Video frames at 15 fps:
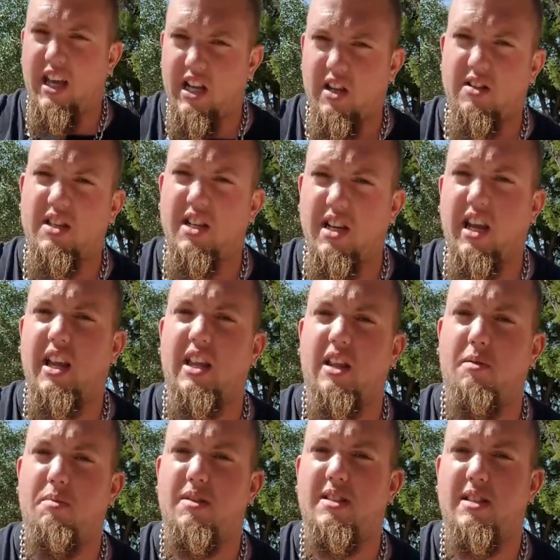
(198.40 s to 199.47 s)
it'll tend to get a
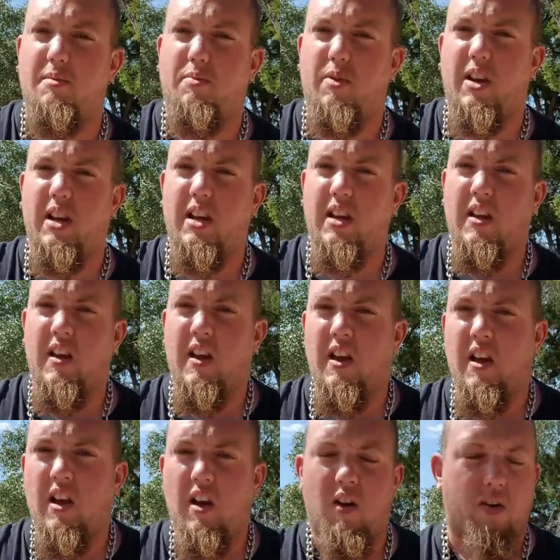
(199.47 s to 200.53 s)
little bit slippery.
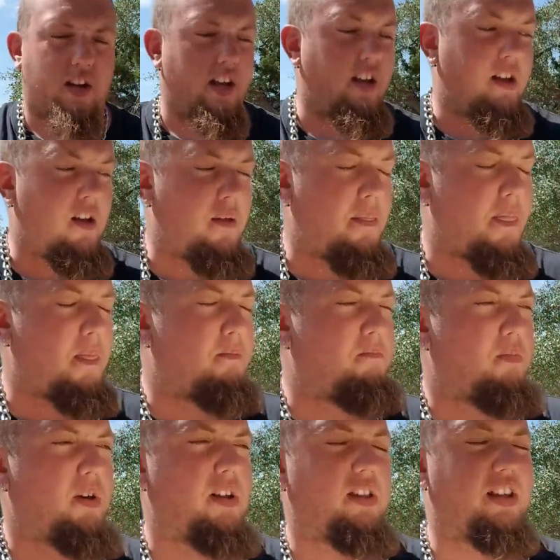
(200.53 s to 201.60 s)
Okay,
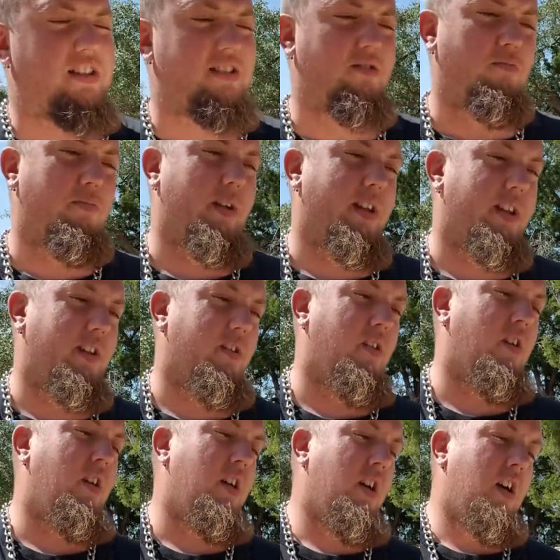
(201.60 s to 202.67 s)
but that's no big
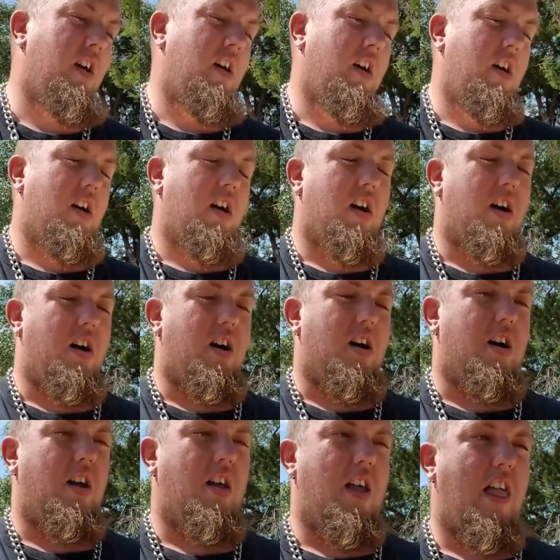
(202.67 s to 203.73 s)
deal.
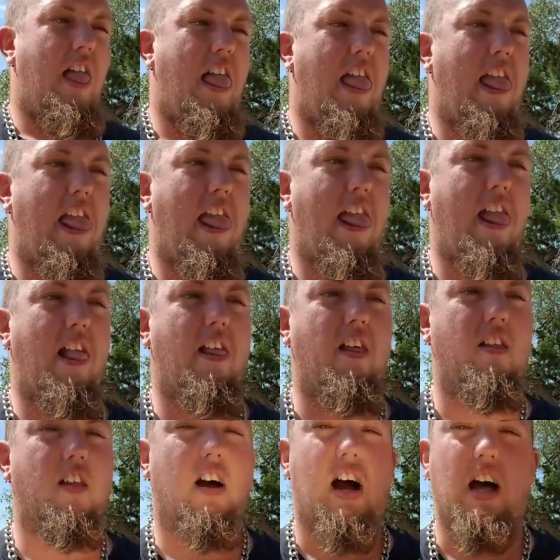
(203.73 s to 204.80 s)
I
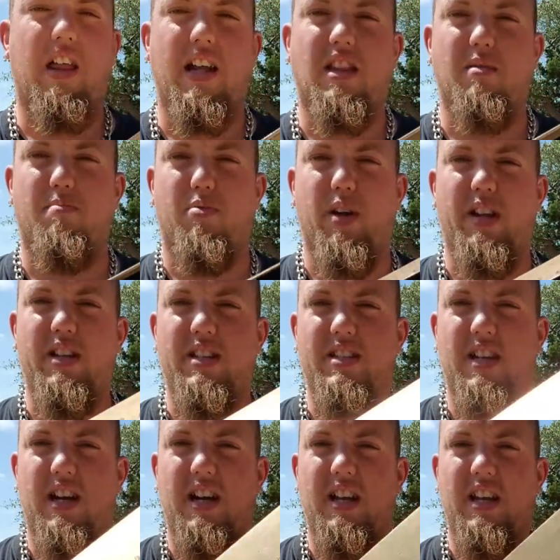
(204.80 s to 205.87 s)
like the blade
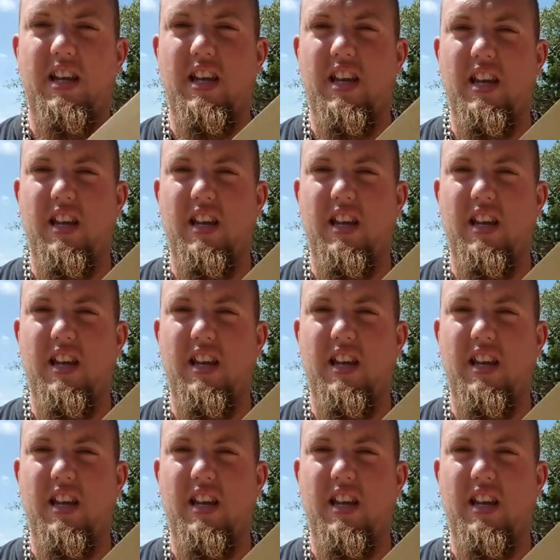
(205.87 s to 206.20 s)
design.